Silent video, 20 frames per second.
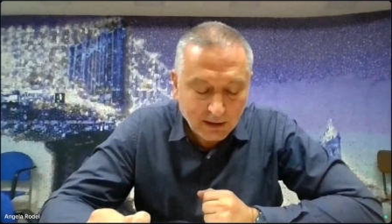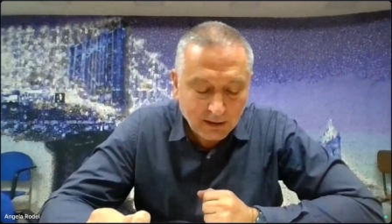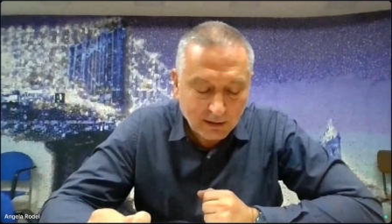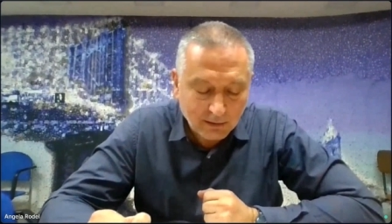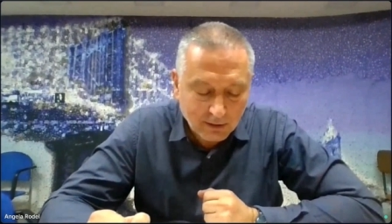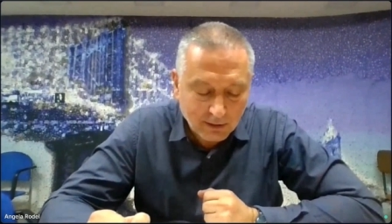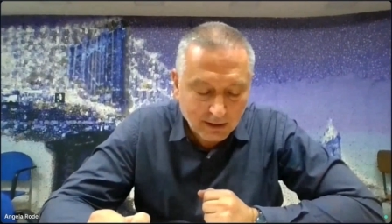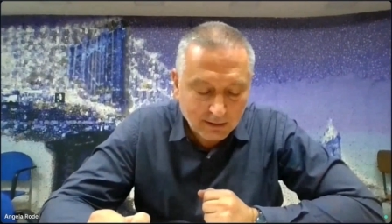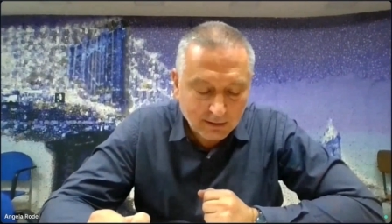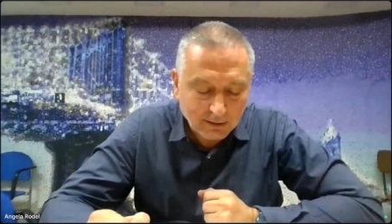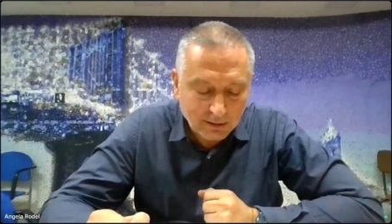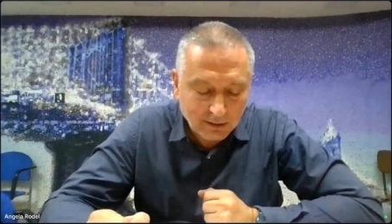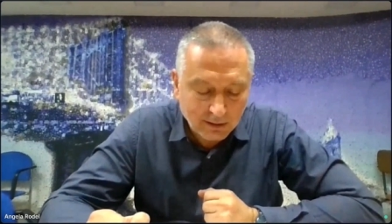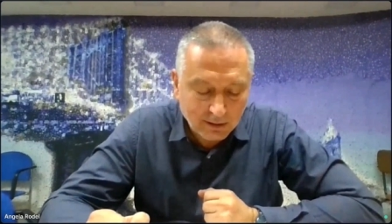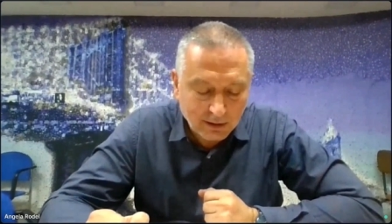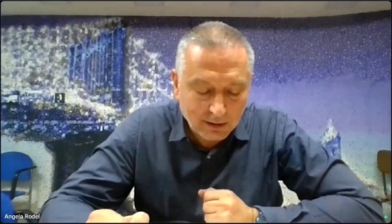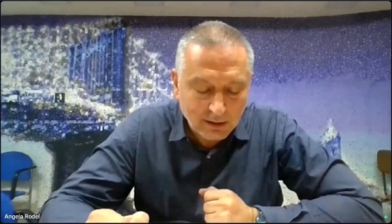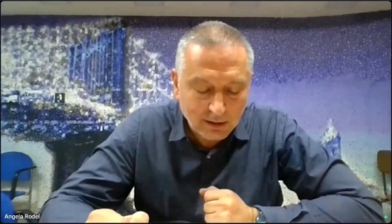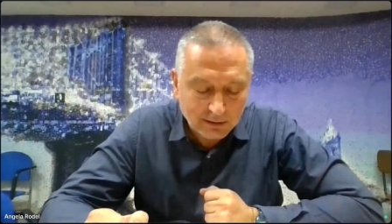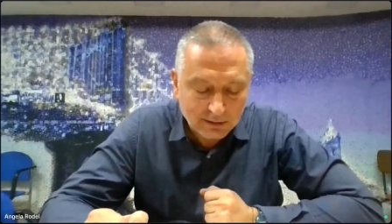in a rather
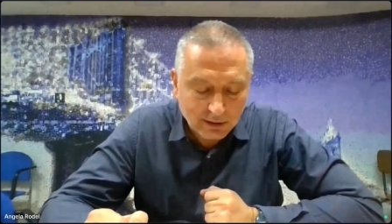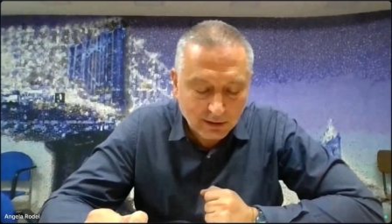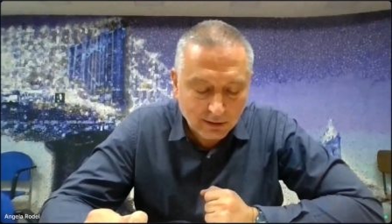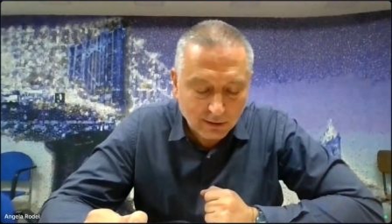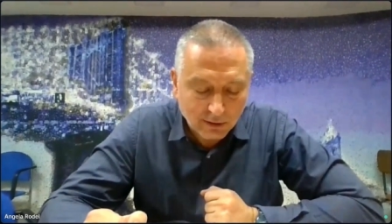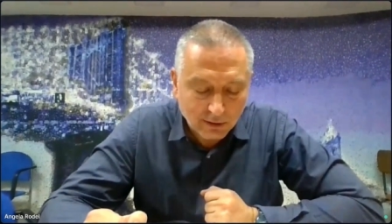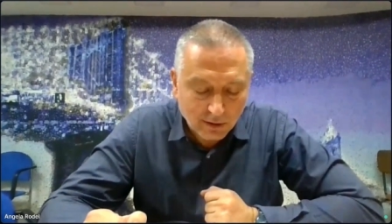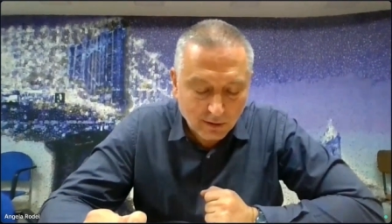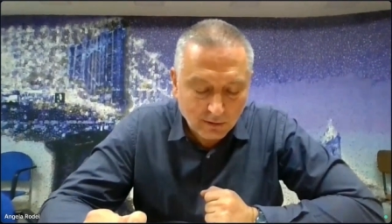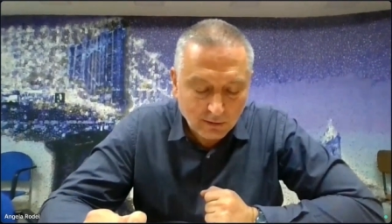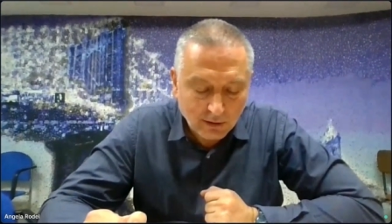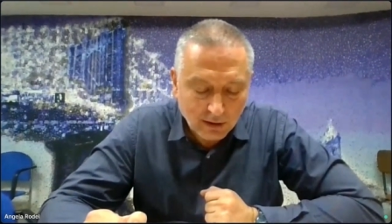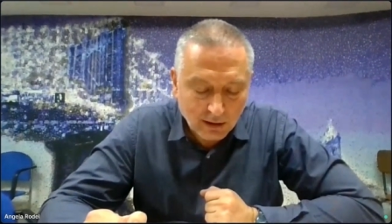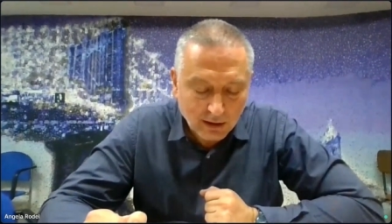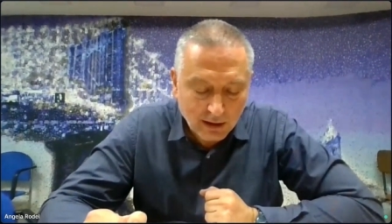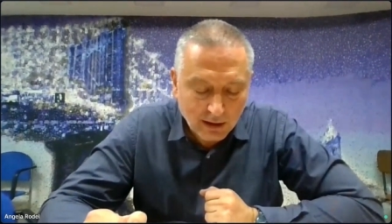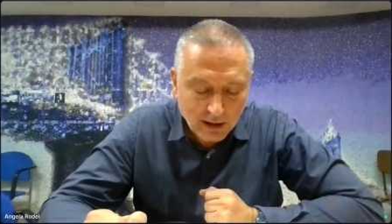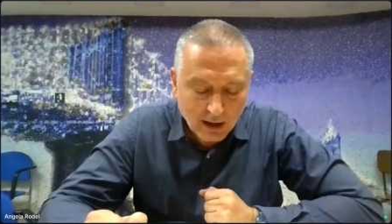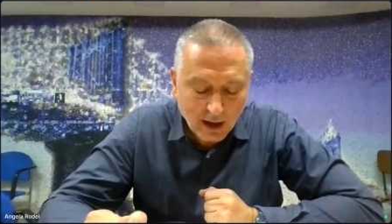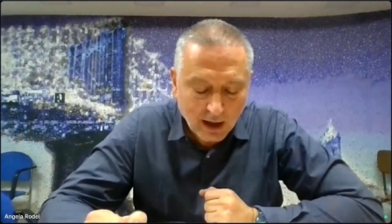ugly
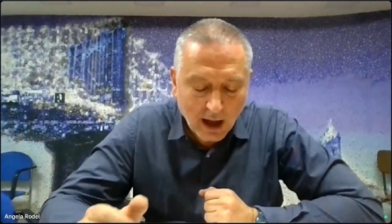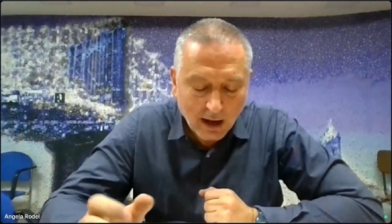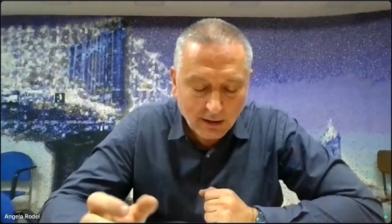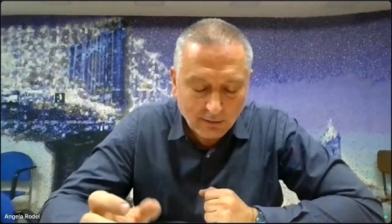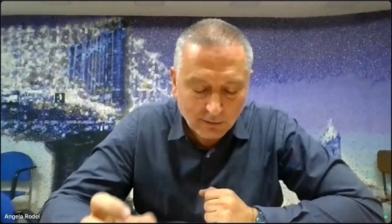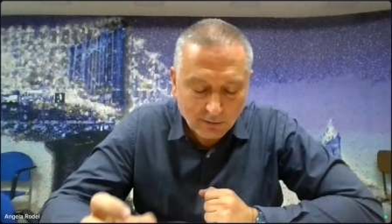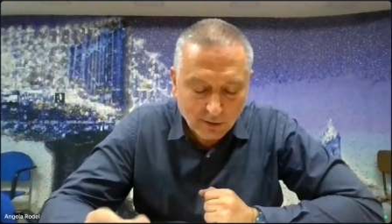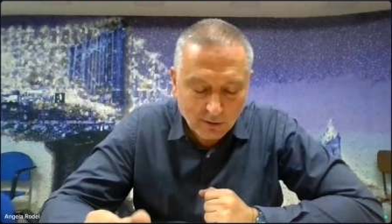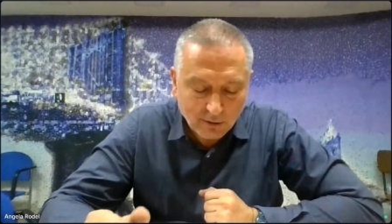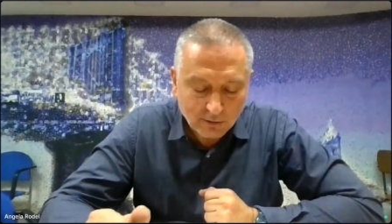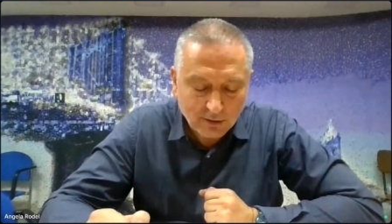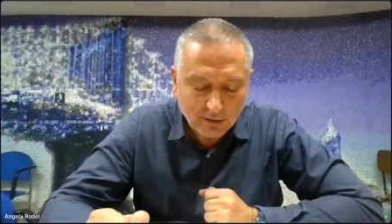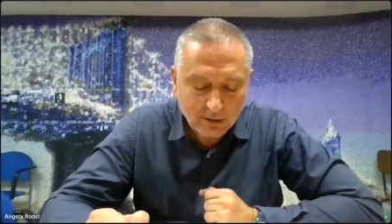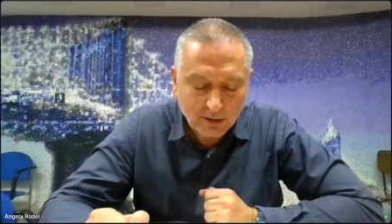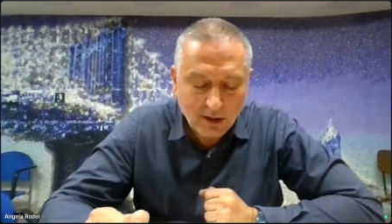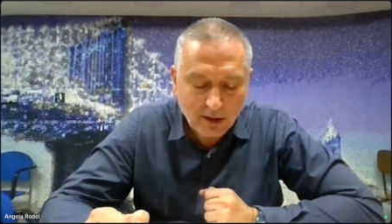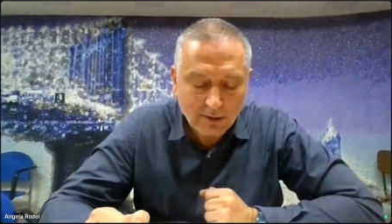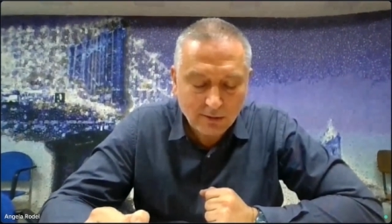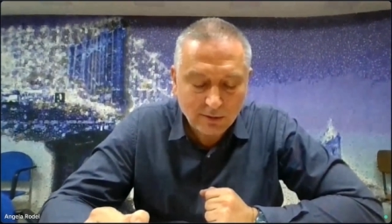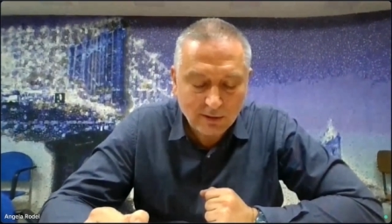scroll, I
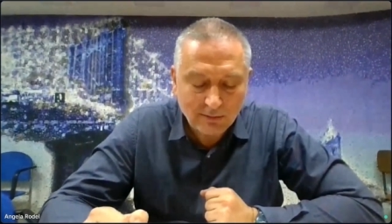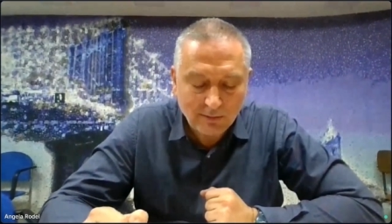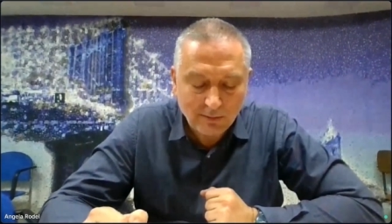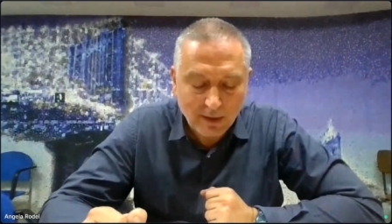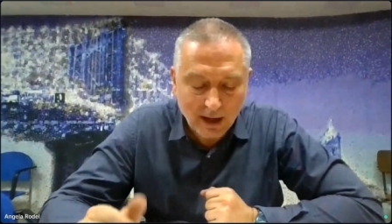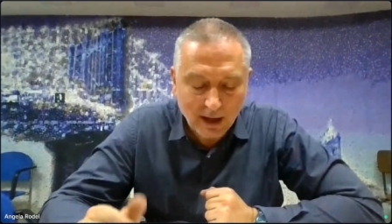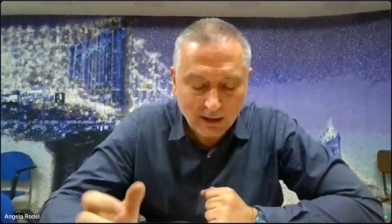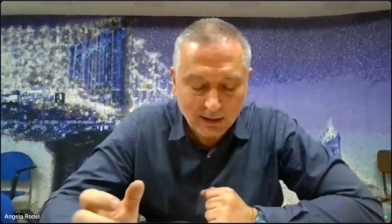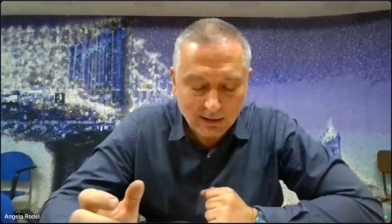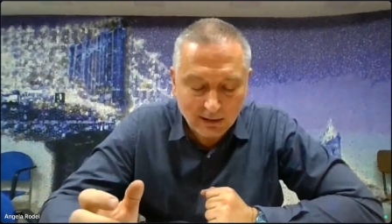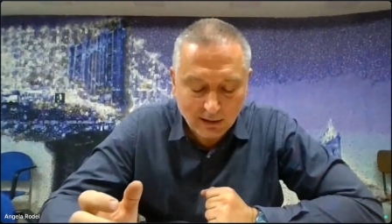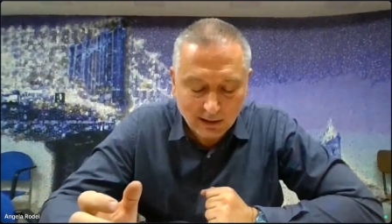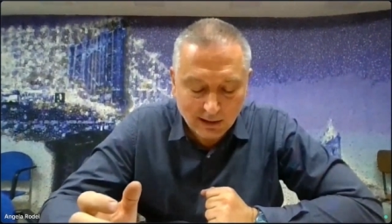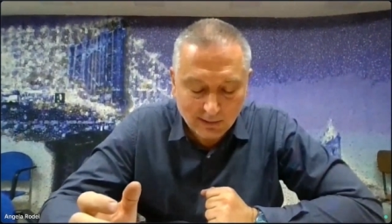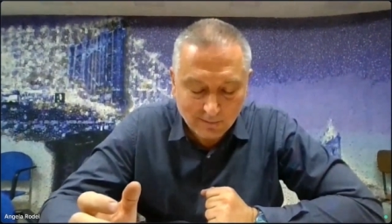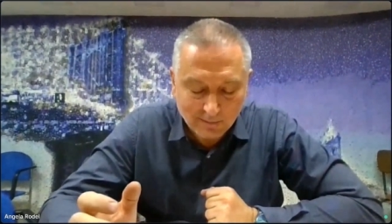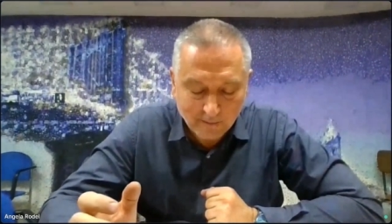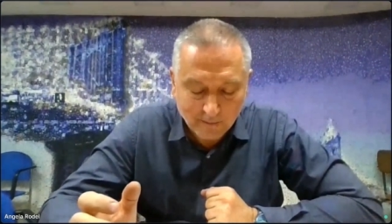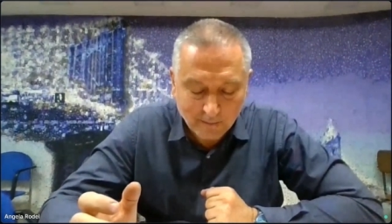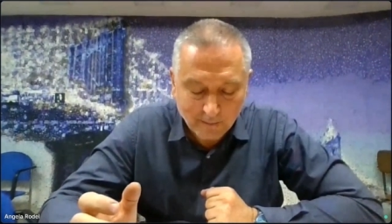wrote out my
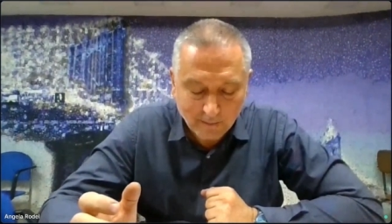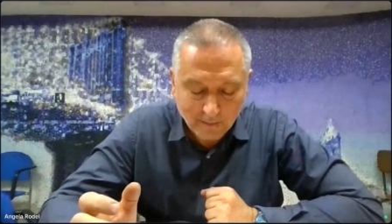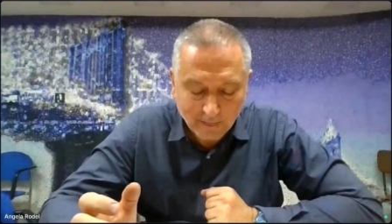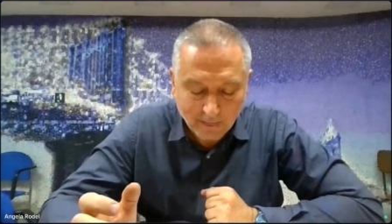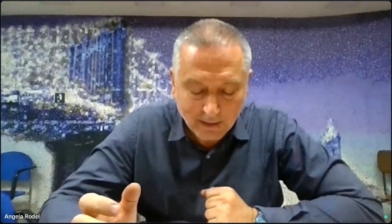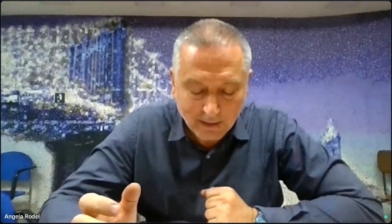dream,